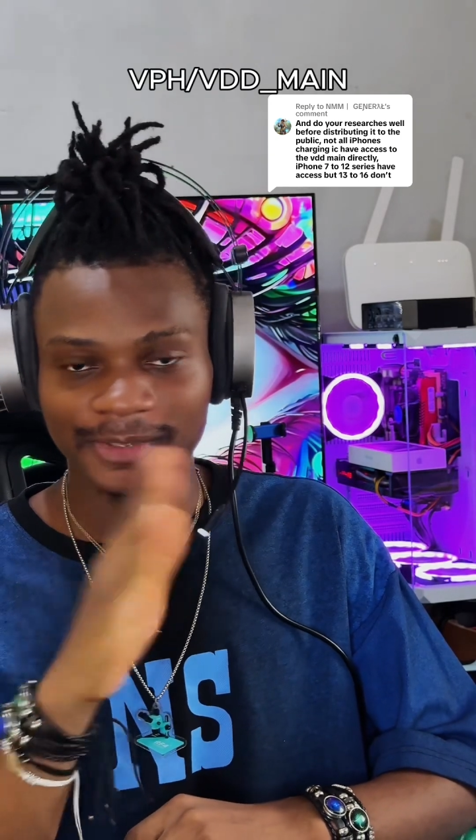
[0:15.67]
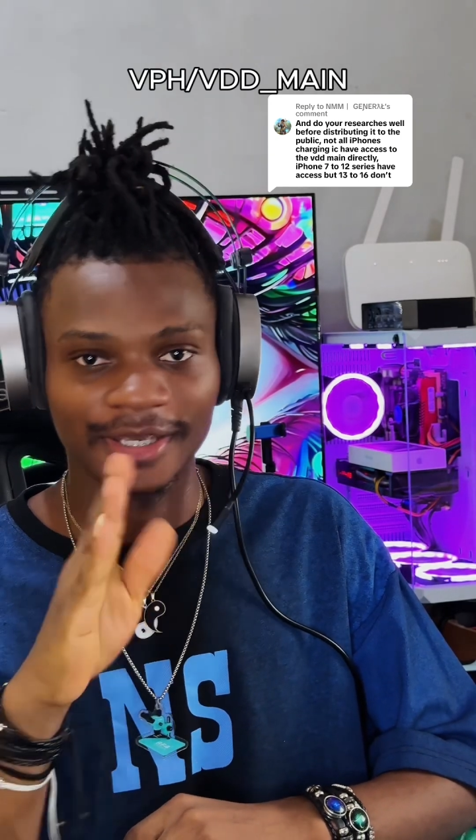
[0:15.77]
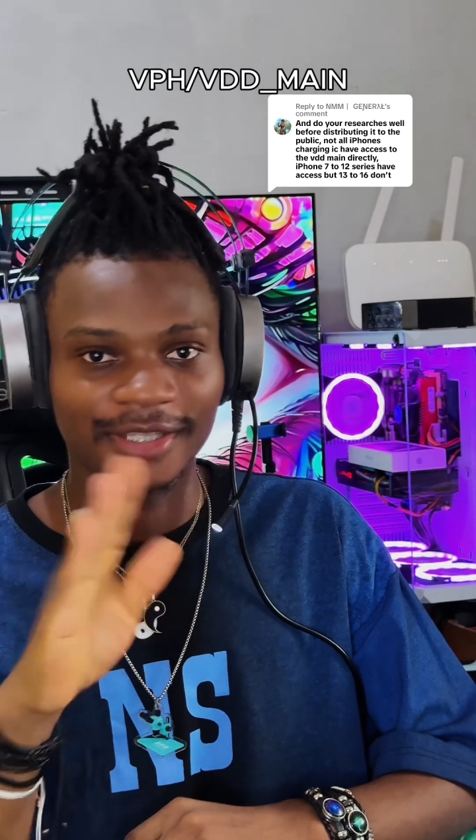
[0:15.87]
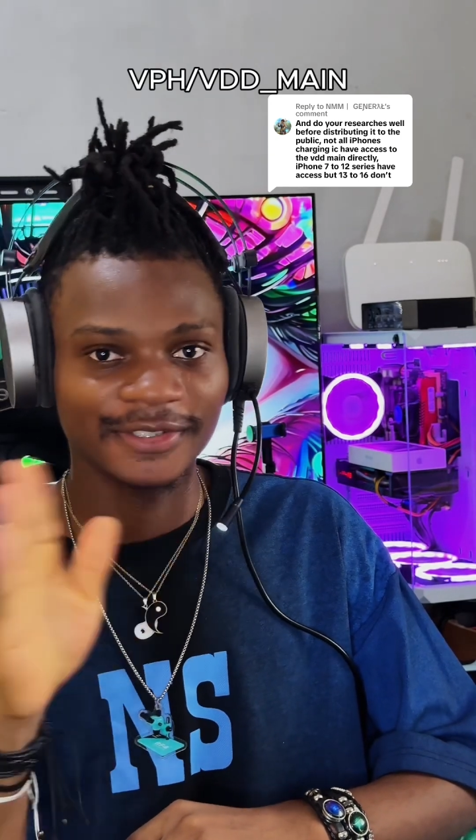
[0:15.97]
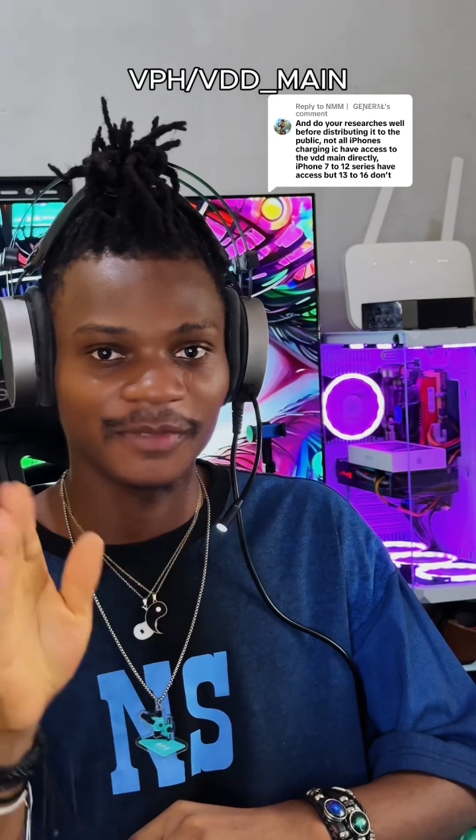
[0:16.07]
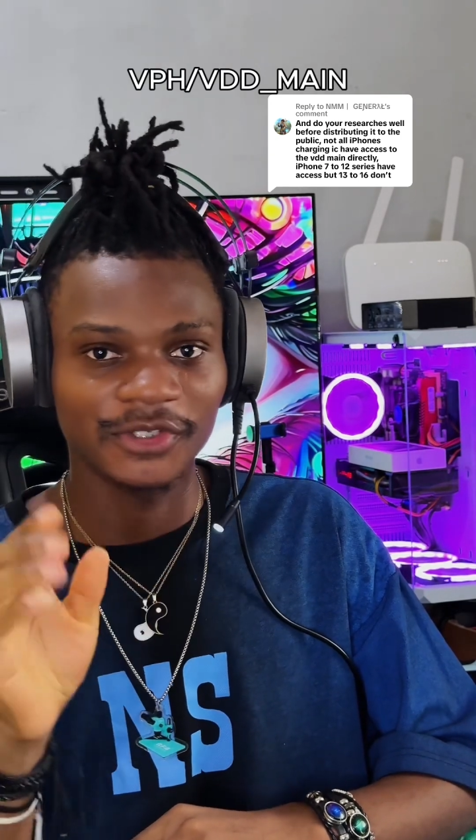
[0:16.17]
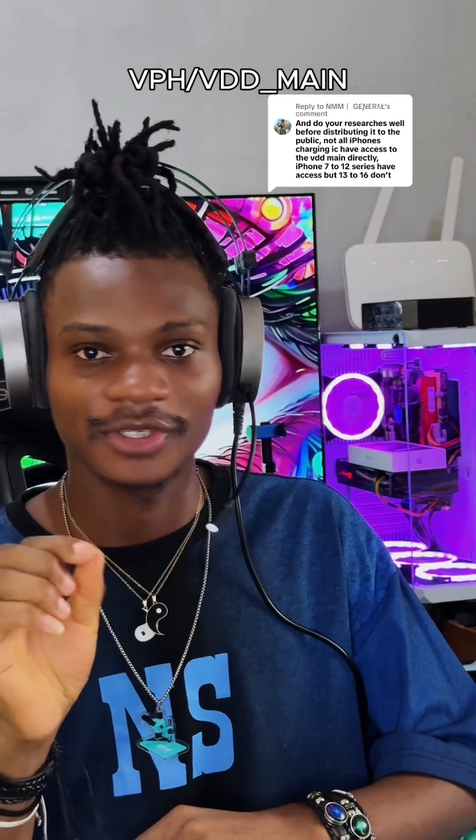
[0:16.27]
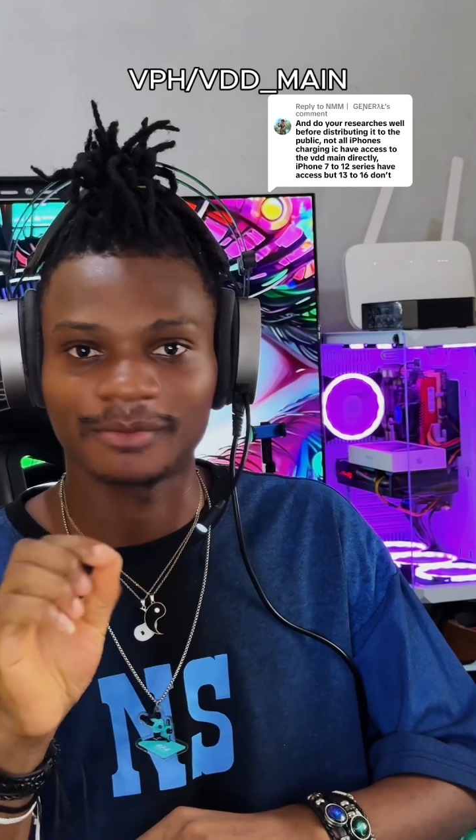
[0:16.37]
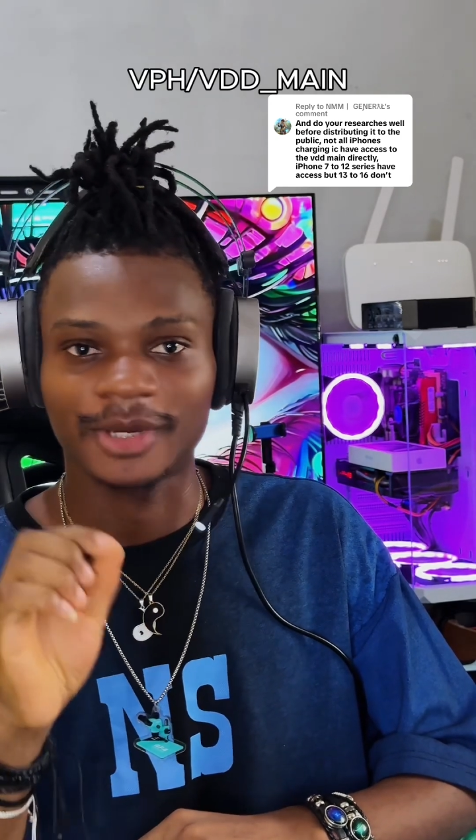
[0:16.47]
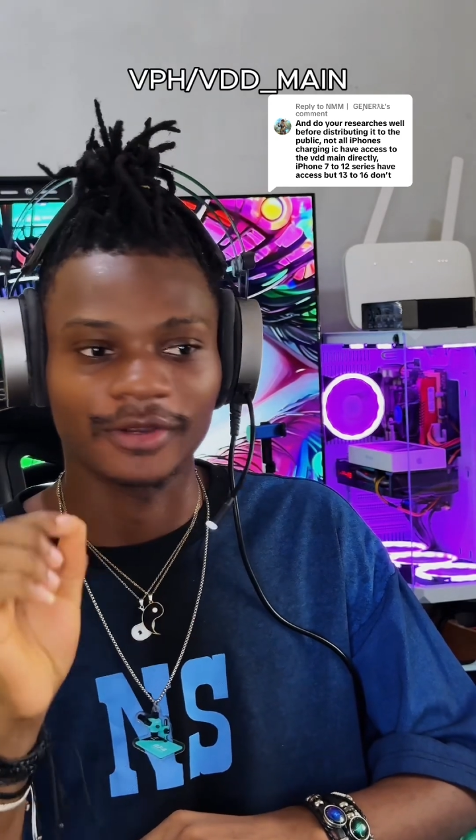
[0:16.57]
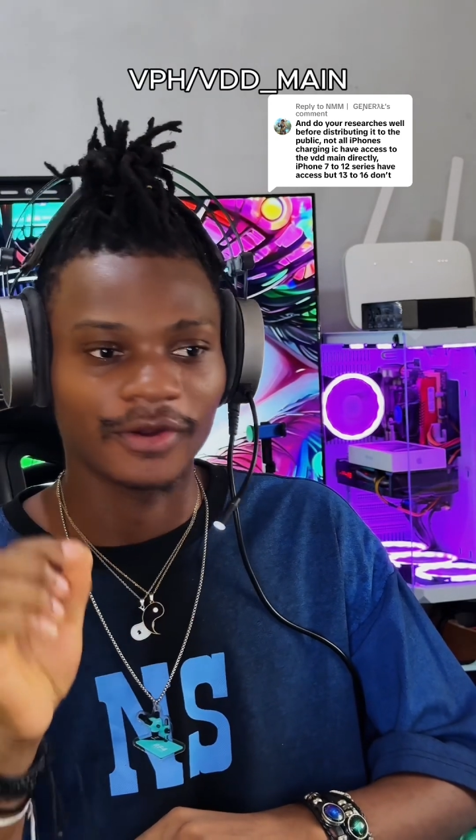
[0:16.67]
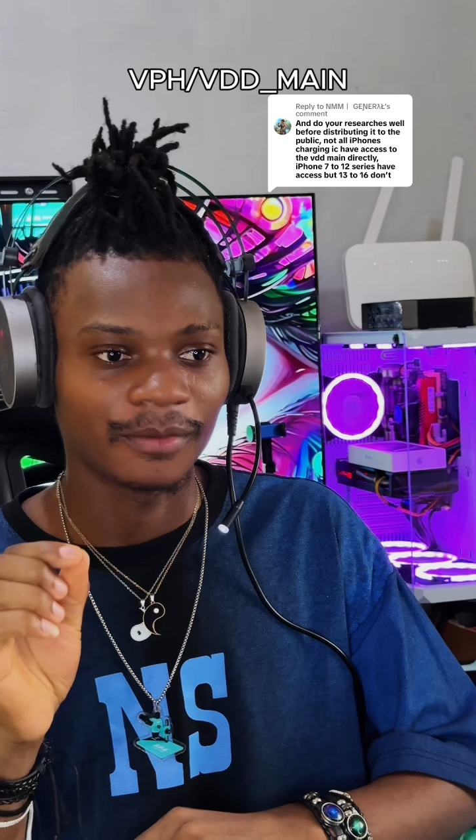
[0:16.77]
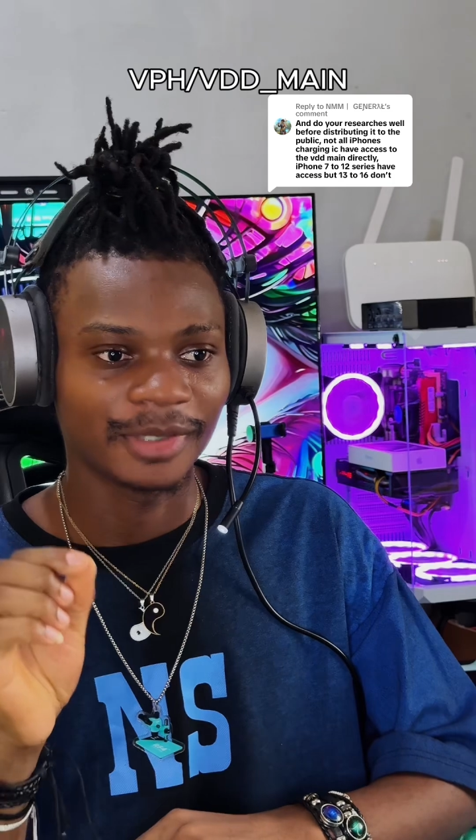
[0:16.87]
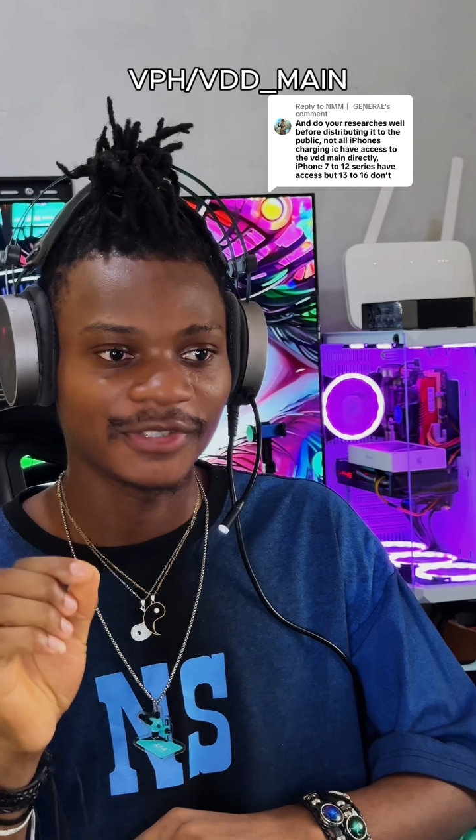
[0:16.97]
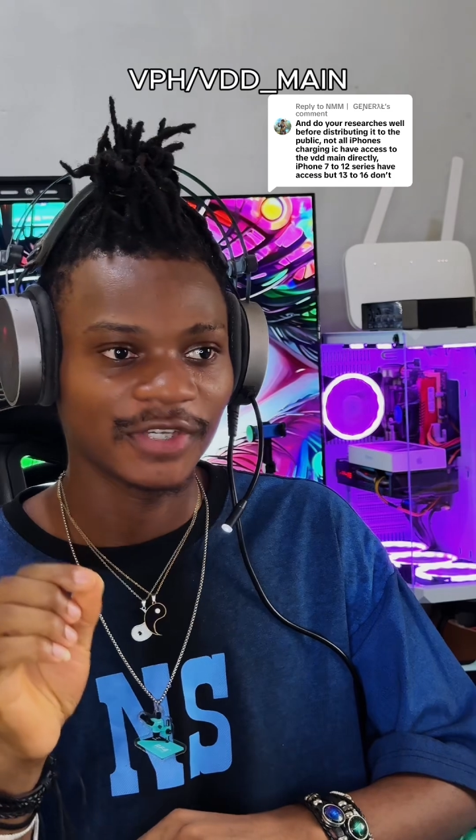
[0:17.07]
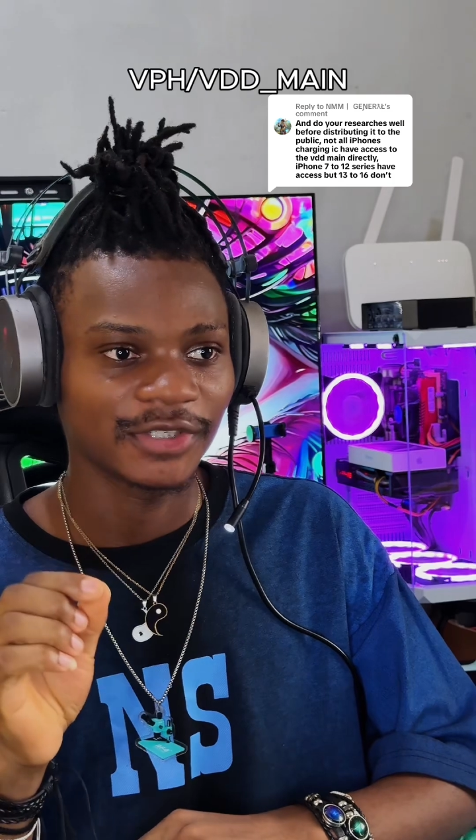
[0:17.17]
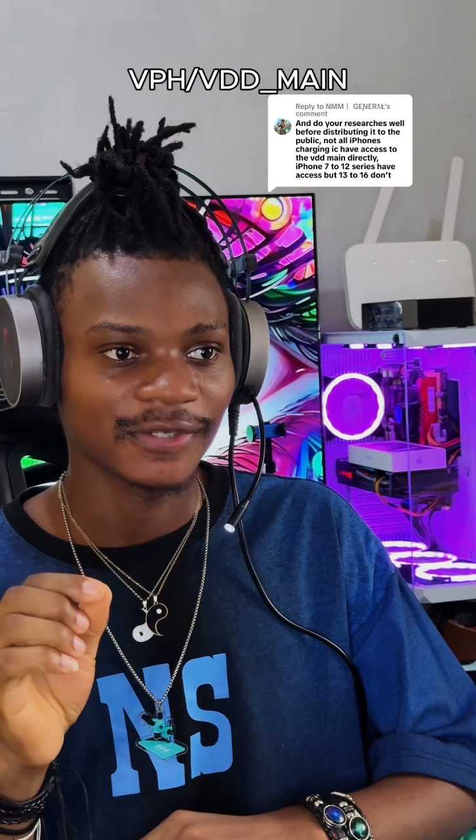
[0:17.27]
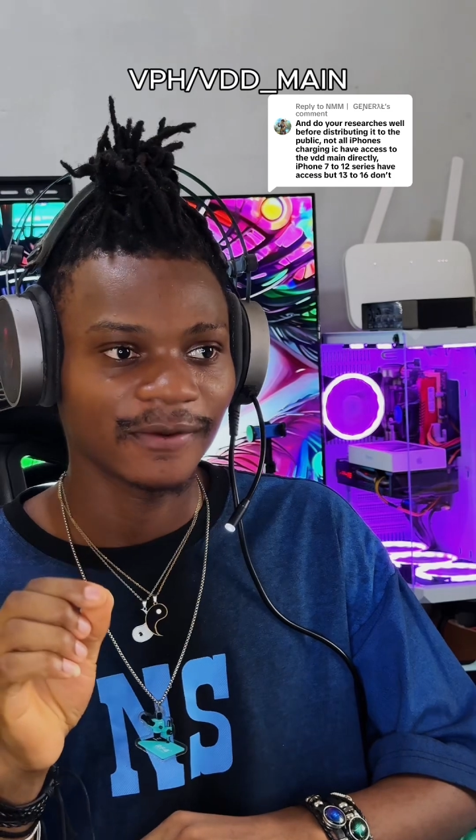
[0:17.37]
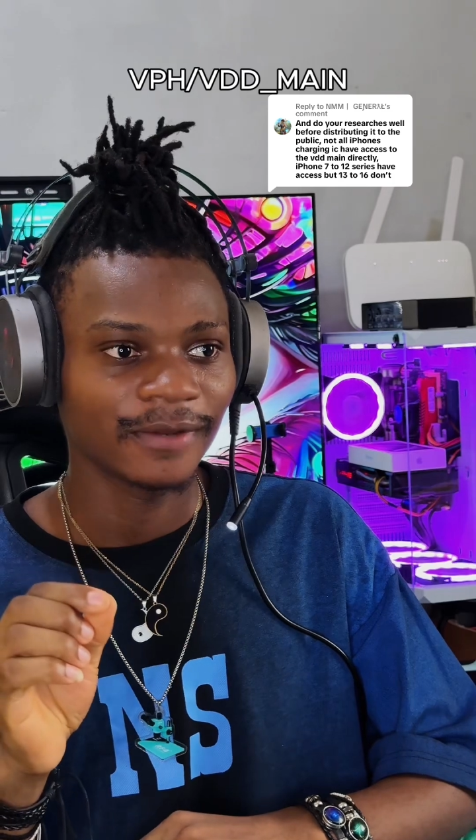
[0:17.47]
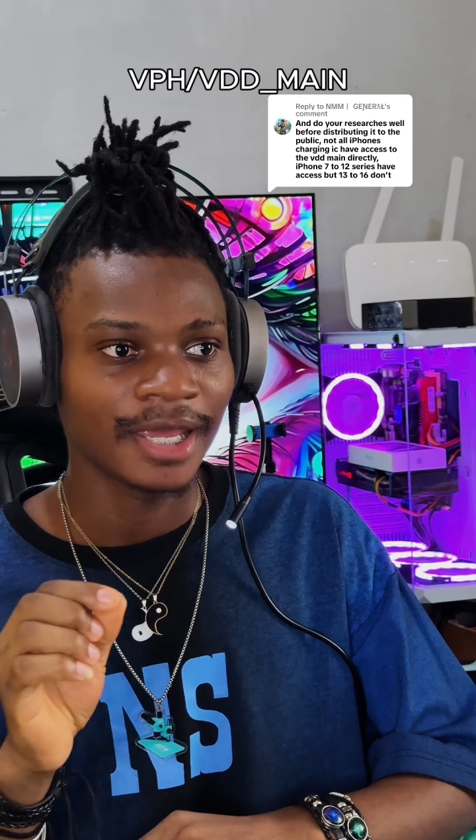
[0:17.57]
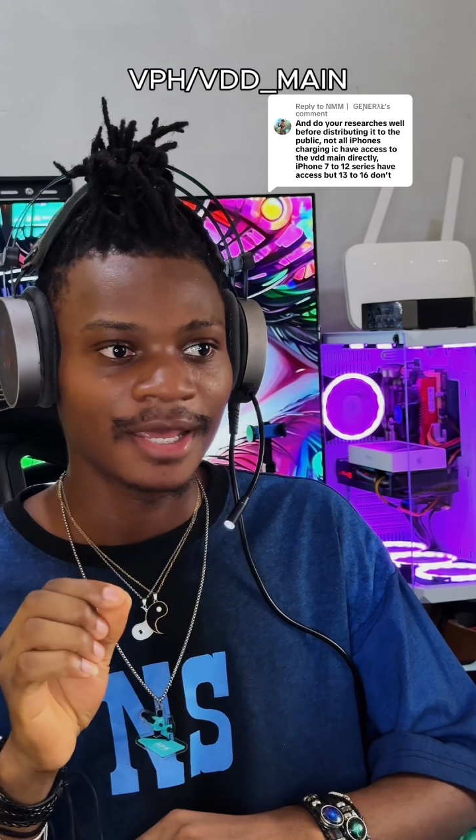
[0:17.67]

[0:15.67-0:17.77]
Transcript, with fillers: hate speech in my comment section